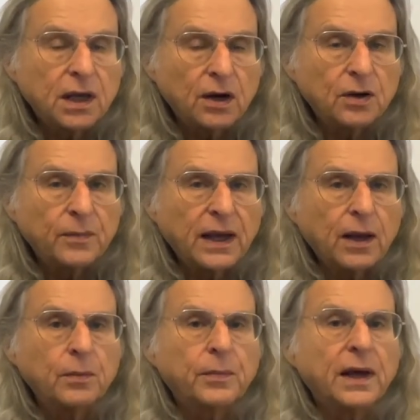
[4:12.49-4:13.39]
cared
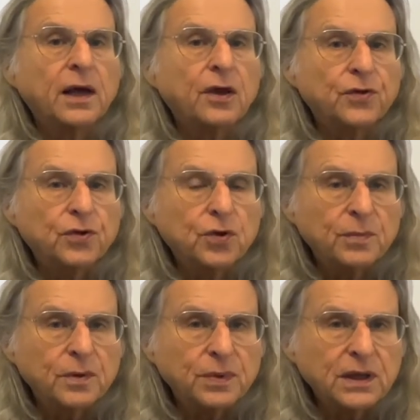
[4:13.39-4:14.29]
about by other
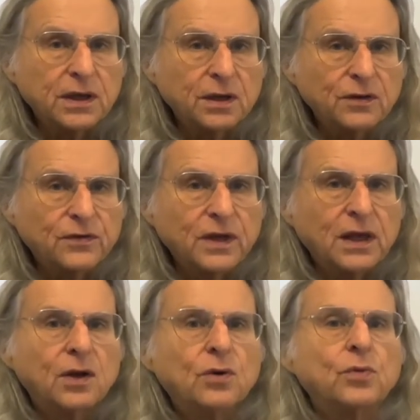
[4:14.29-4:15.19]
human
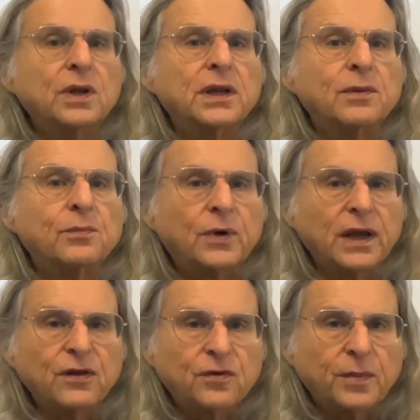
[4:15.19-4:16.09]
beings, really
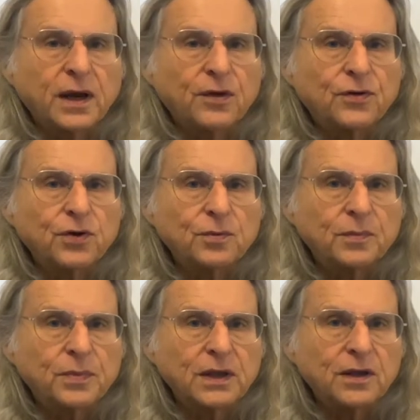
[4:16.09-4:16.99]
embraced by other
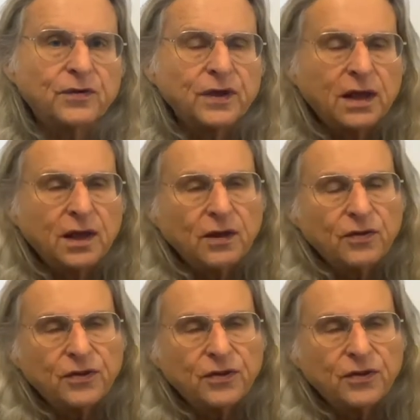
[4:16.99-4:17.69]
human beings.